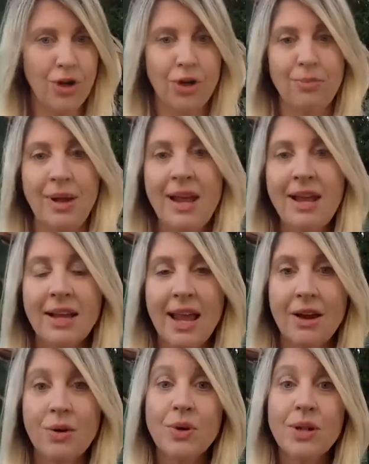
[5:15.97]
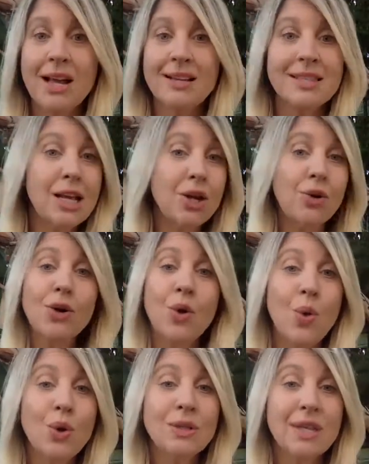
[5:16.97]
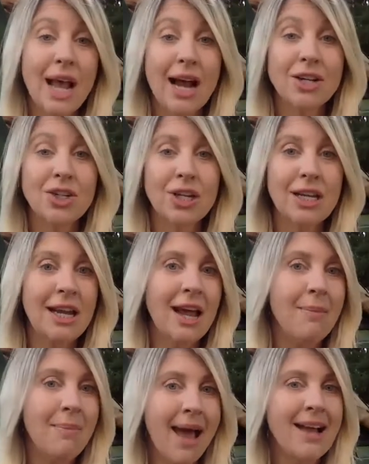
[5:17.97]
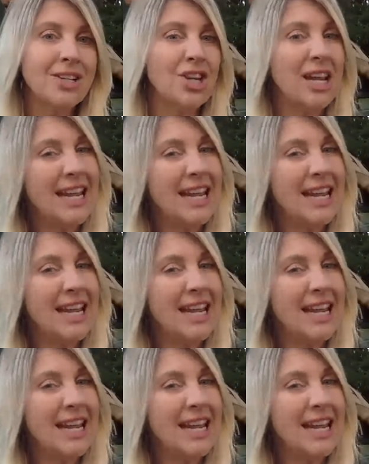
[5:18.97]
bank account and realize that your goals actually match